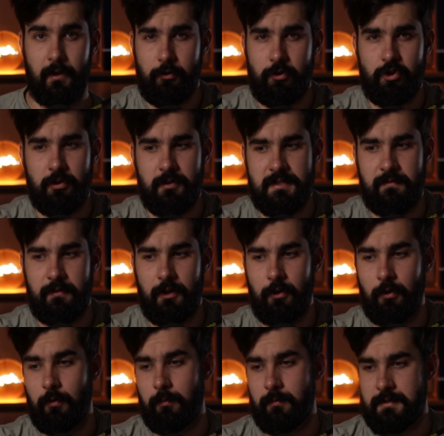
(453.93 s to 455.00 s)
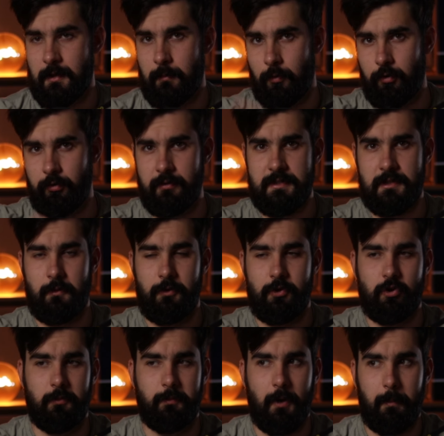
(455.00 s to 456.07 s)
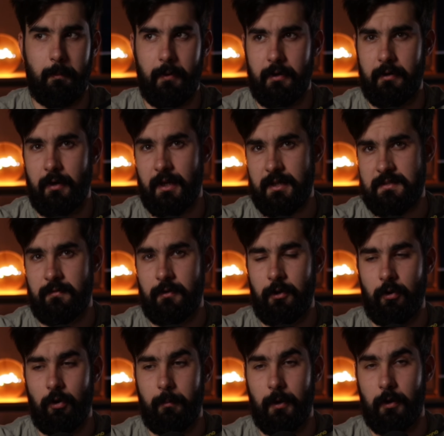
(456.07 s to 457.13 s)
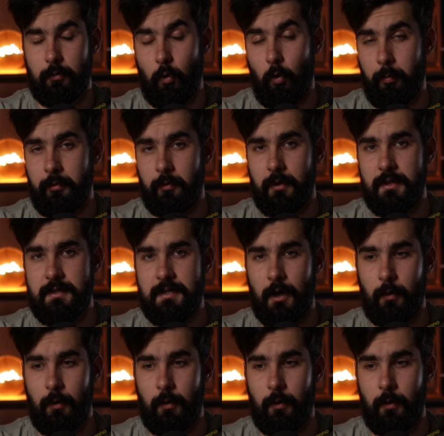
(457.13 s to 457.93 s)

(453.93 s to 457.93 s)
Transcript: And if you enjoyed this video, somewhere on the screen should pop my next video about open rates,